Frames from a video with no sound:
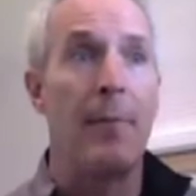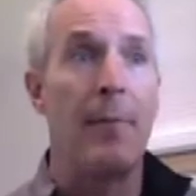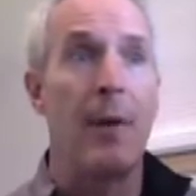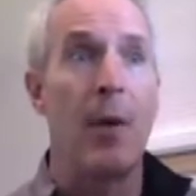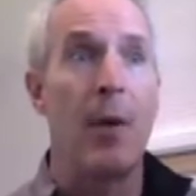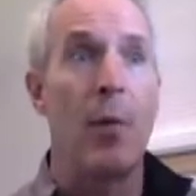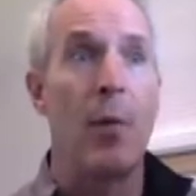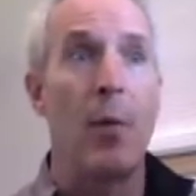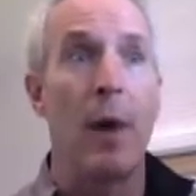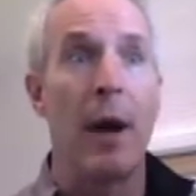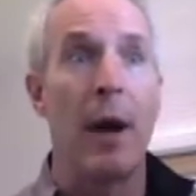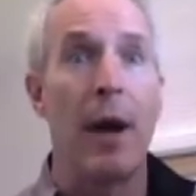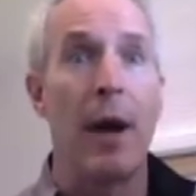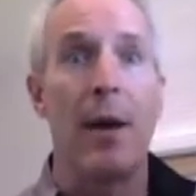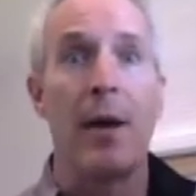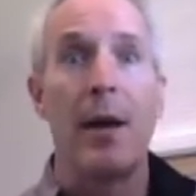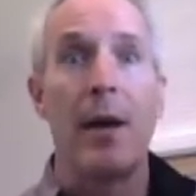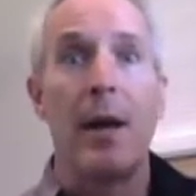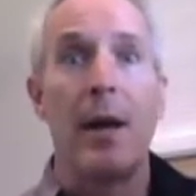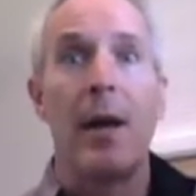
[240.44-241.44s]

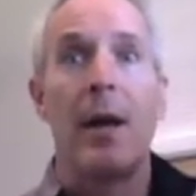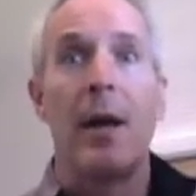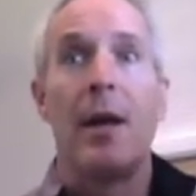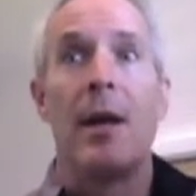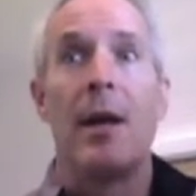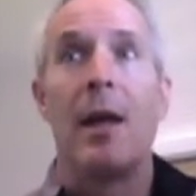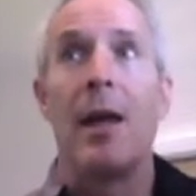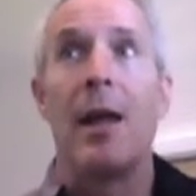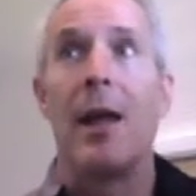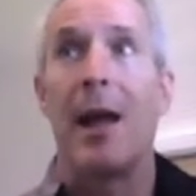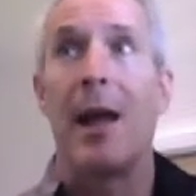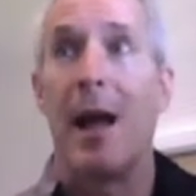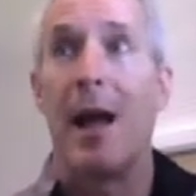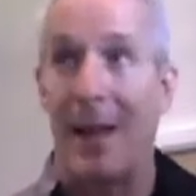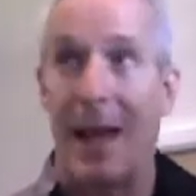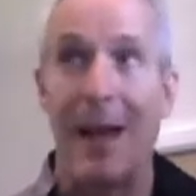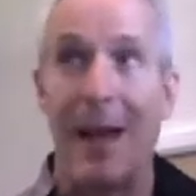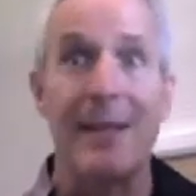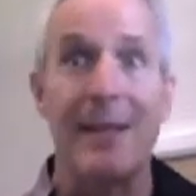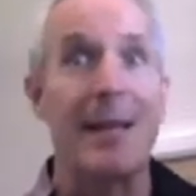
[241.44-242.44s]
where a
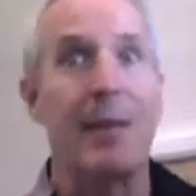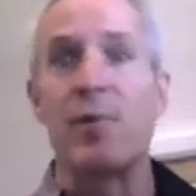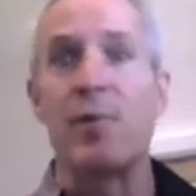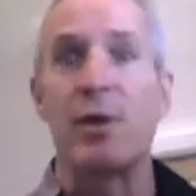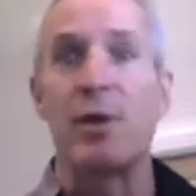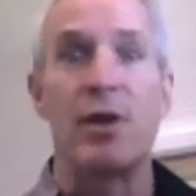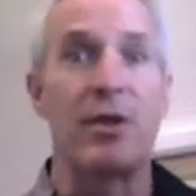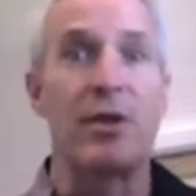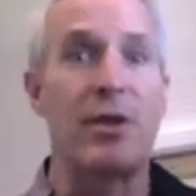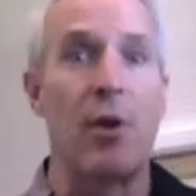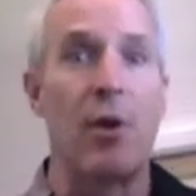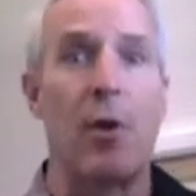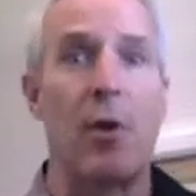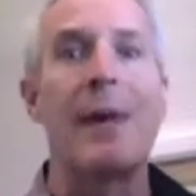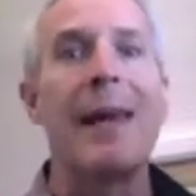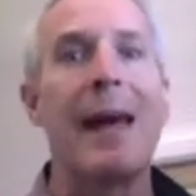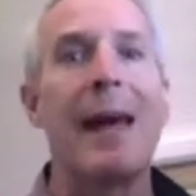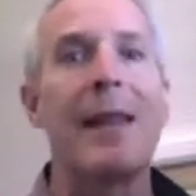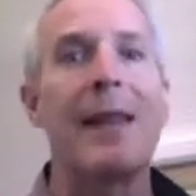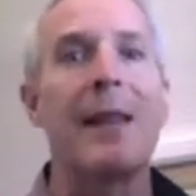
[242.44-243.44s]
lot of times we just
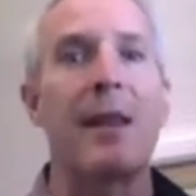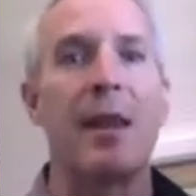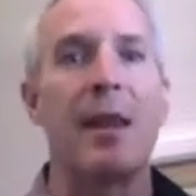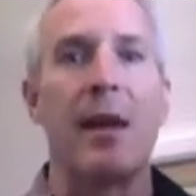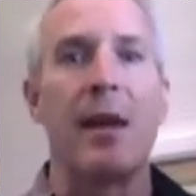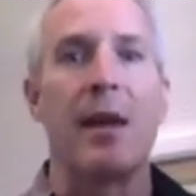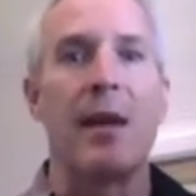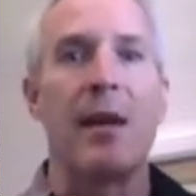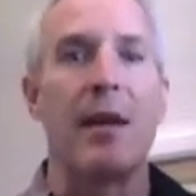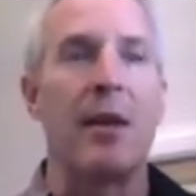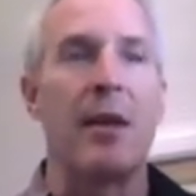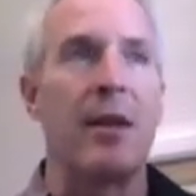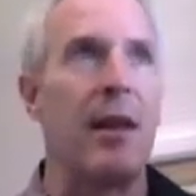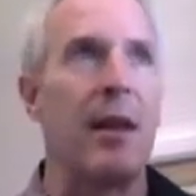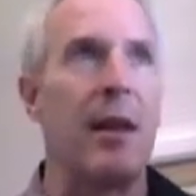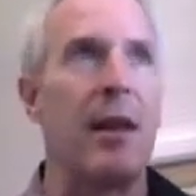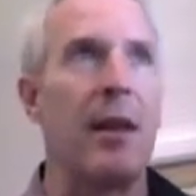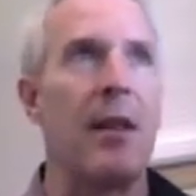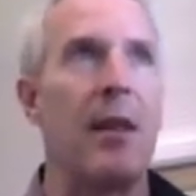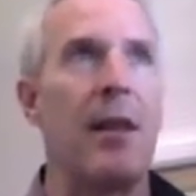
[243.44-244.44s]
don't get
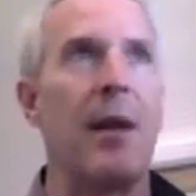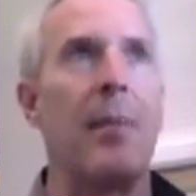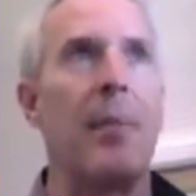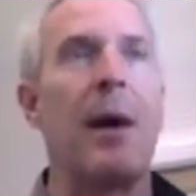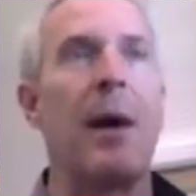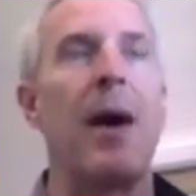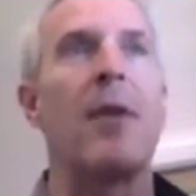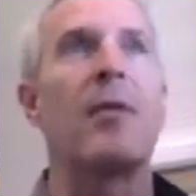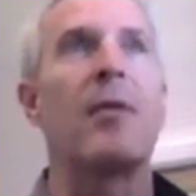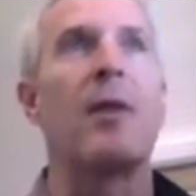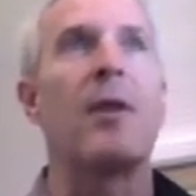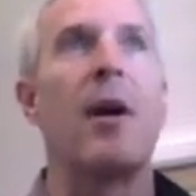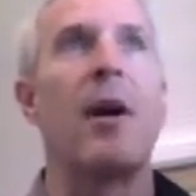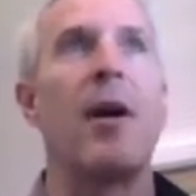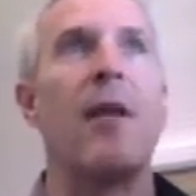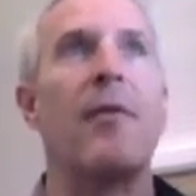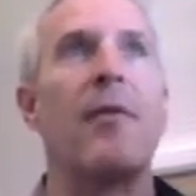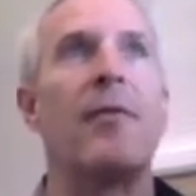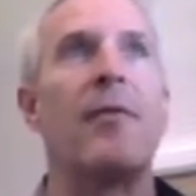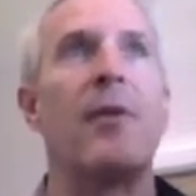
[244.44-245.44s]
the amount
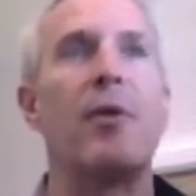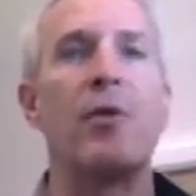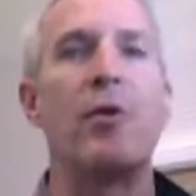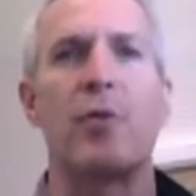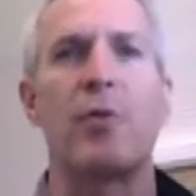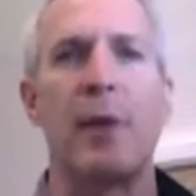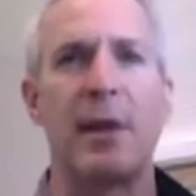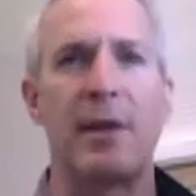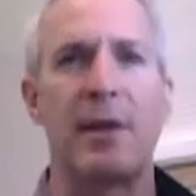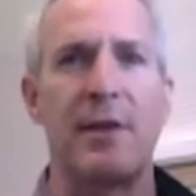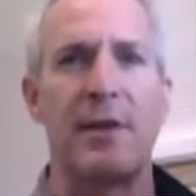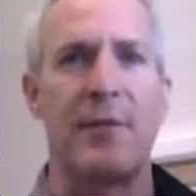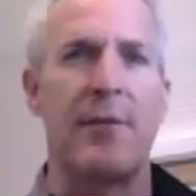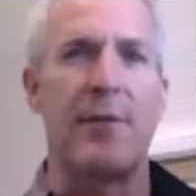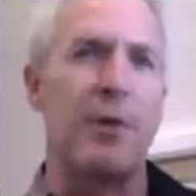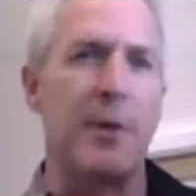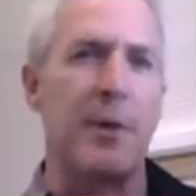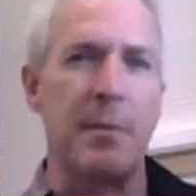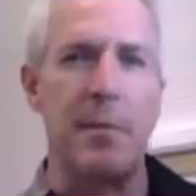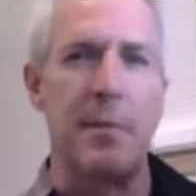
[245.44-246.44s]
of nutrients and
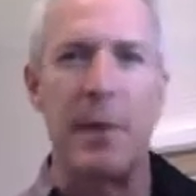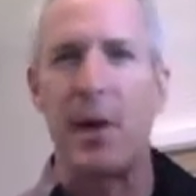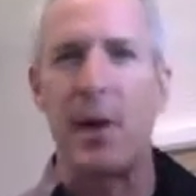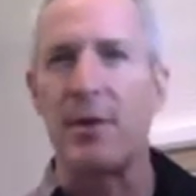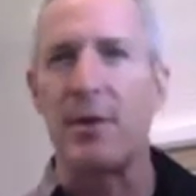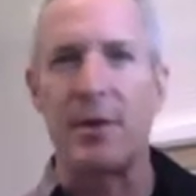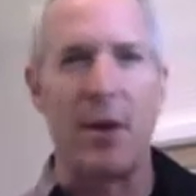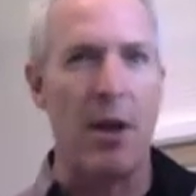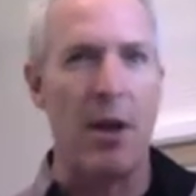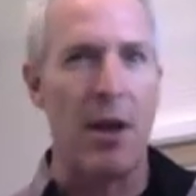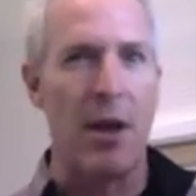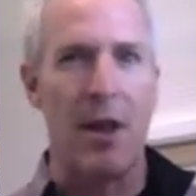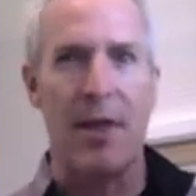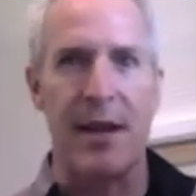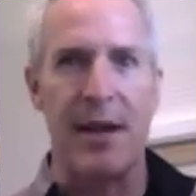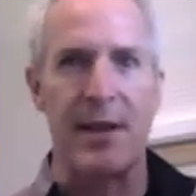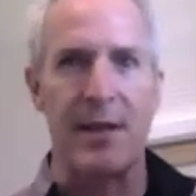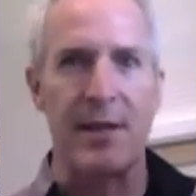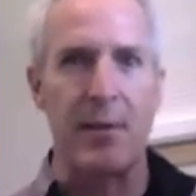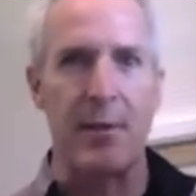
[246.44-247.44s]
foods and minerals and all the
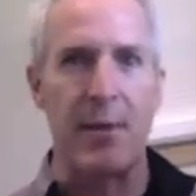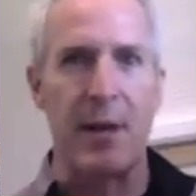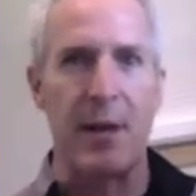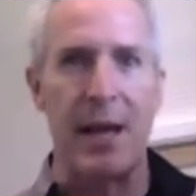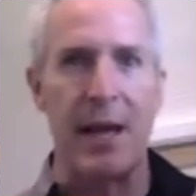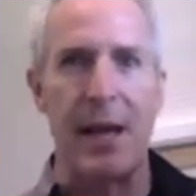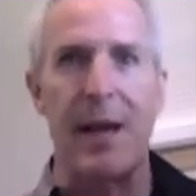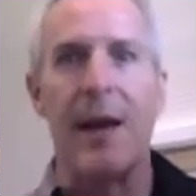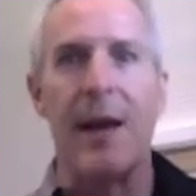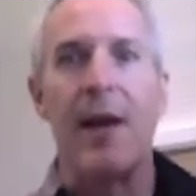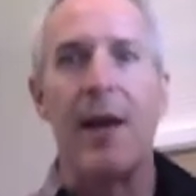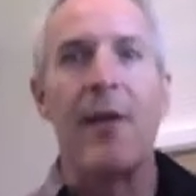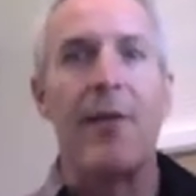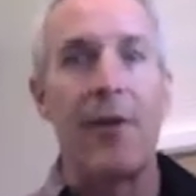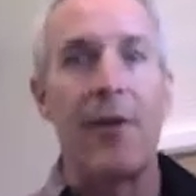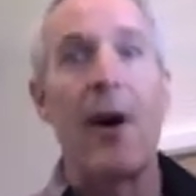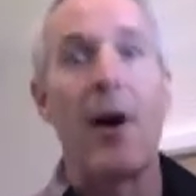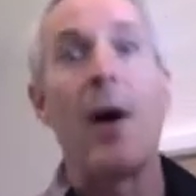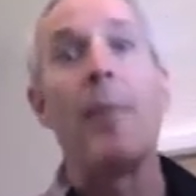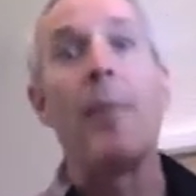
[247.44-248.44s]
things that we need
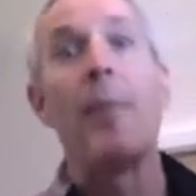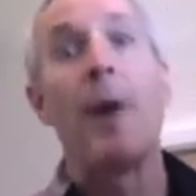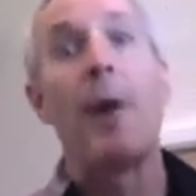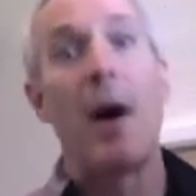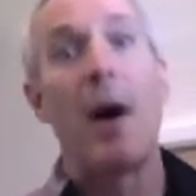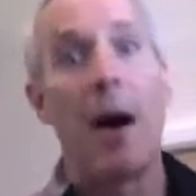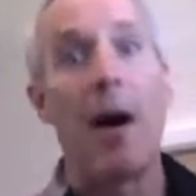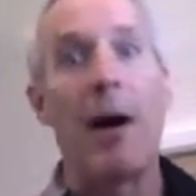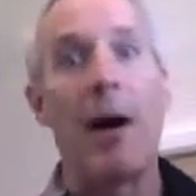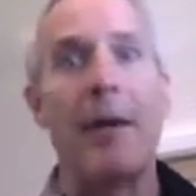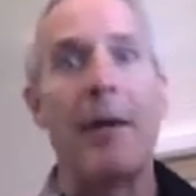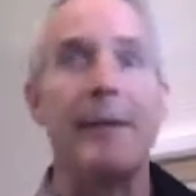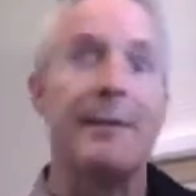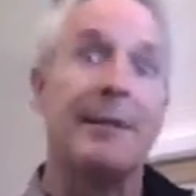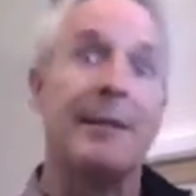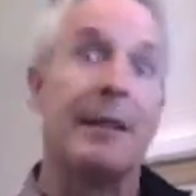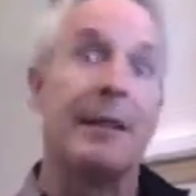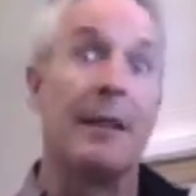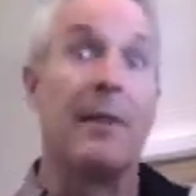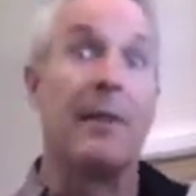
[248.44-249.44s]
from our
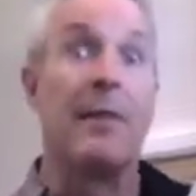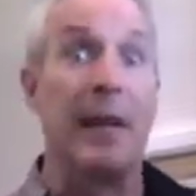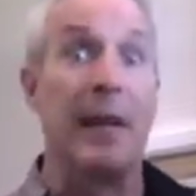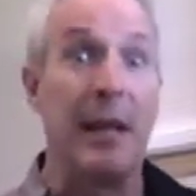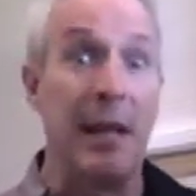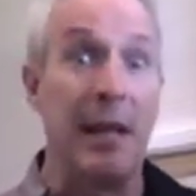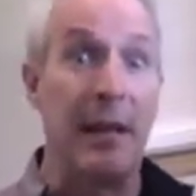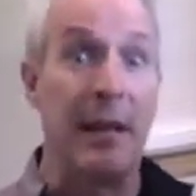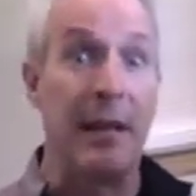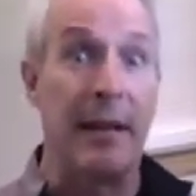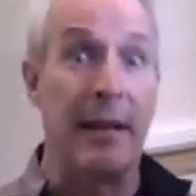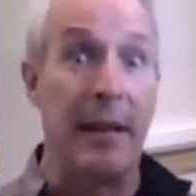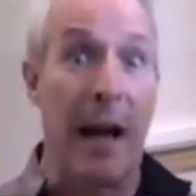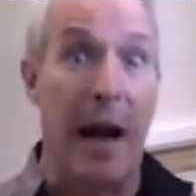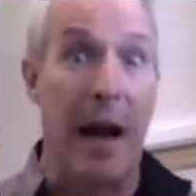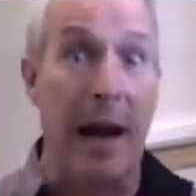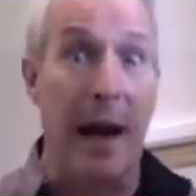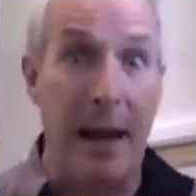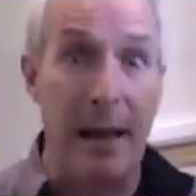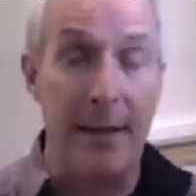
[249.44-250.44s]
convenient
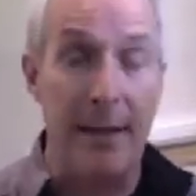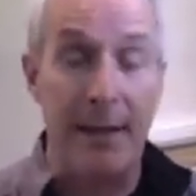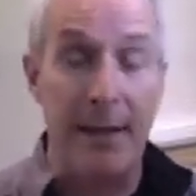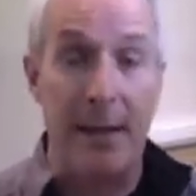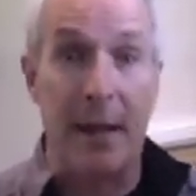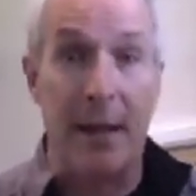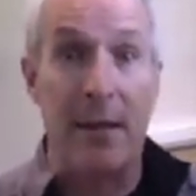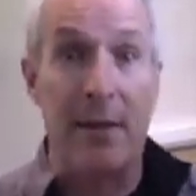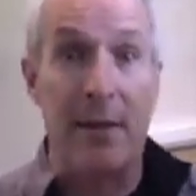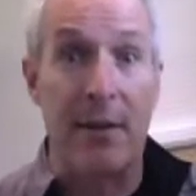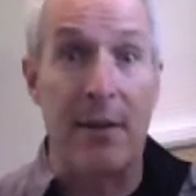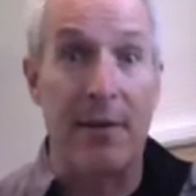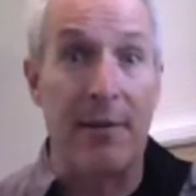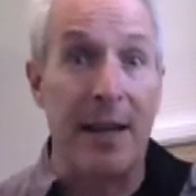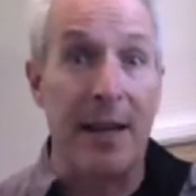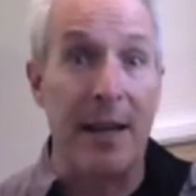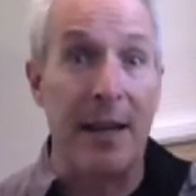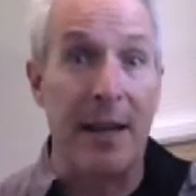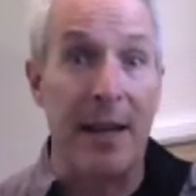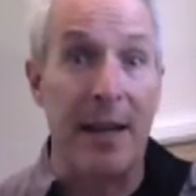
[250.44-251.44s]
diets and
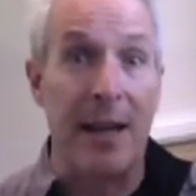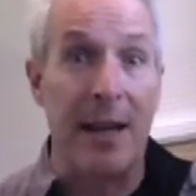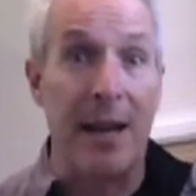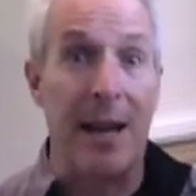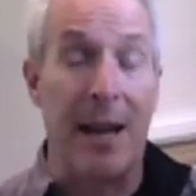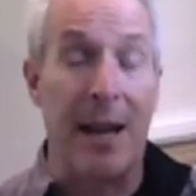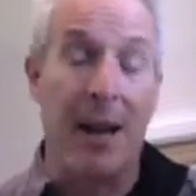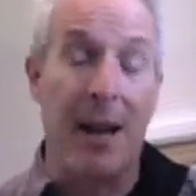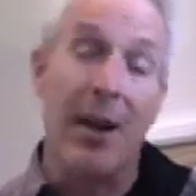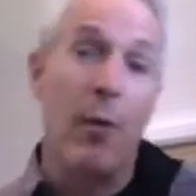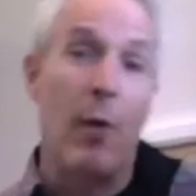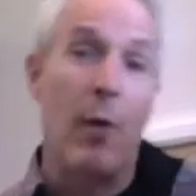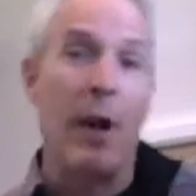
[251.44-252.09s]
convenient eating.